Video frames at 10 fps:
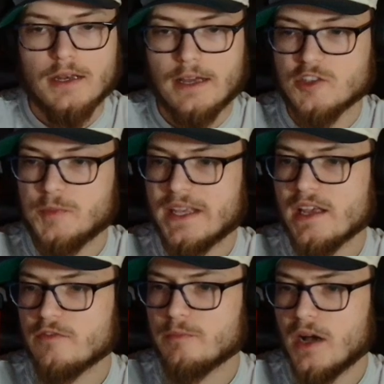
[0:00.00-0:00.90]
Now, speaking
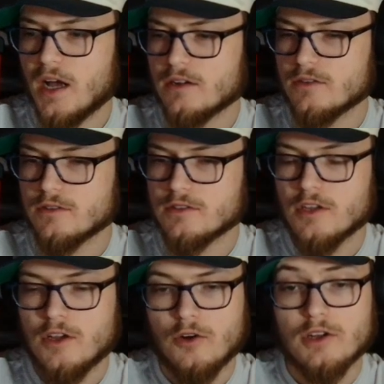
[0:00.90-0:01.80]
of models,
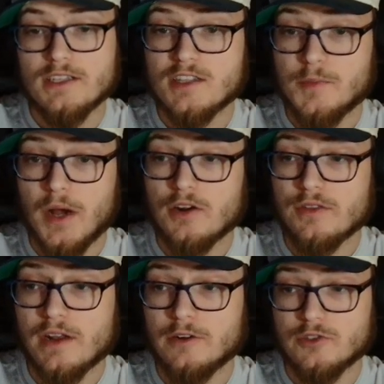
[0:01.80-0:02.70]
or at least the model
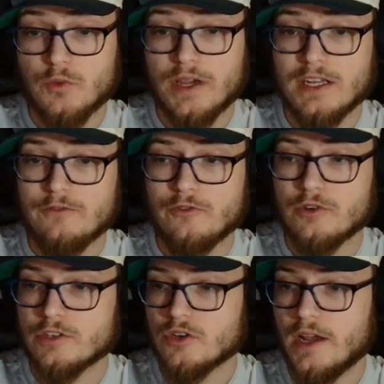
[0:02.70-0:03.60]
that I was waiting for
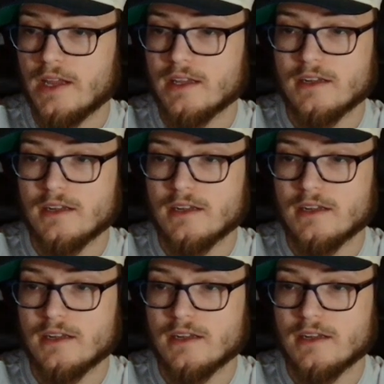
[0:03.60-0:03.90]
to try and get